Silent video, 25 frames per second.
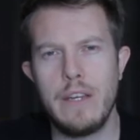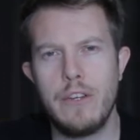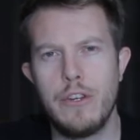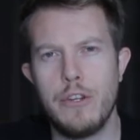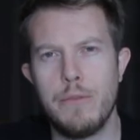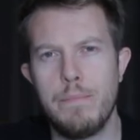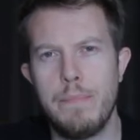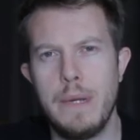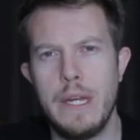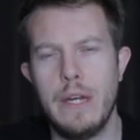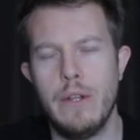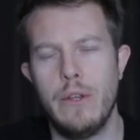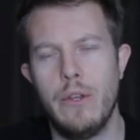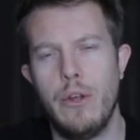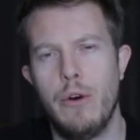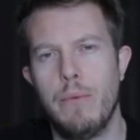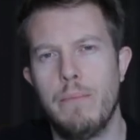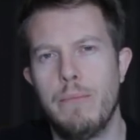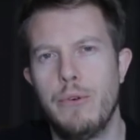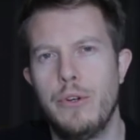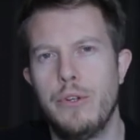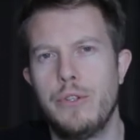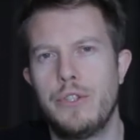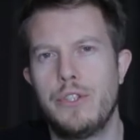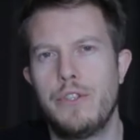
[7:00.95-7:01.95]
could be a lot
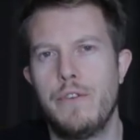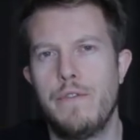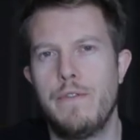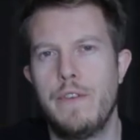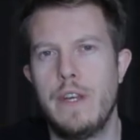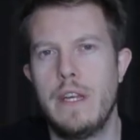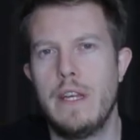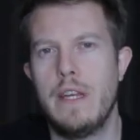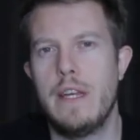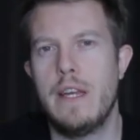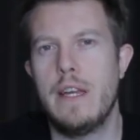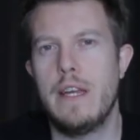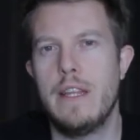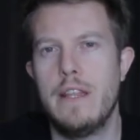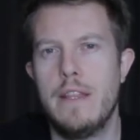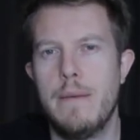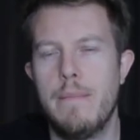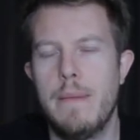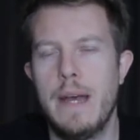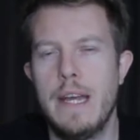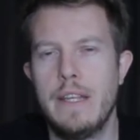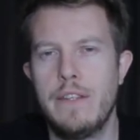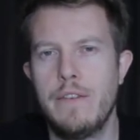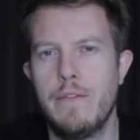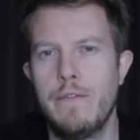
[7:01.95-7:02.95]
more severe in the
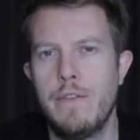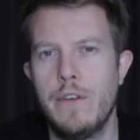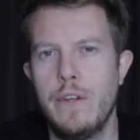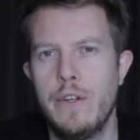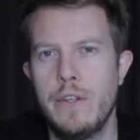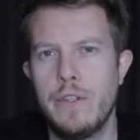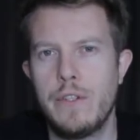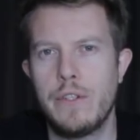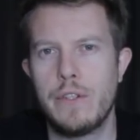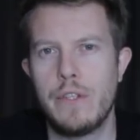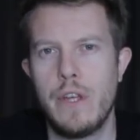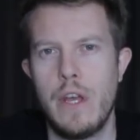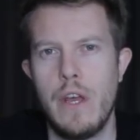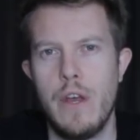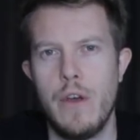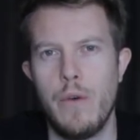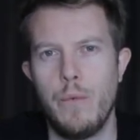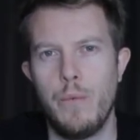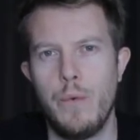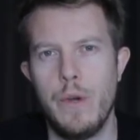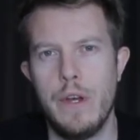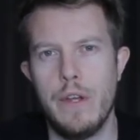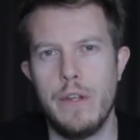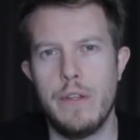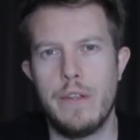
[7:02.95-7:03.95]
metaverse,
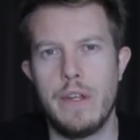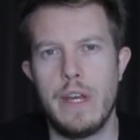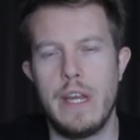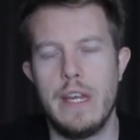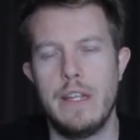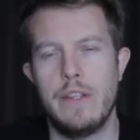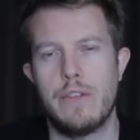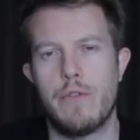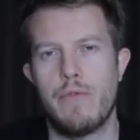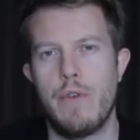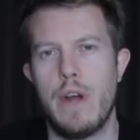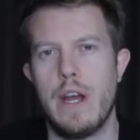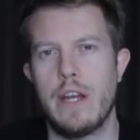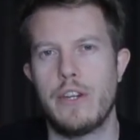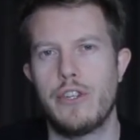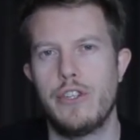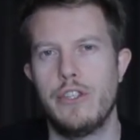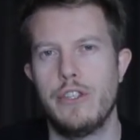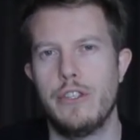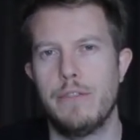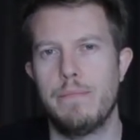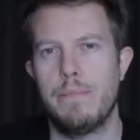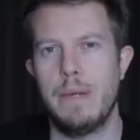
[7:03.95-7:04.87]
with interactions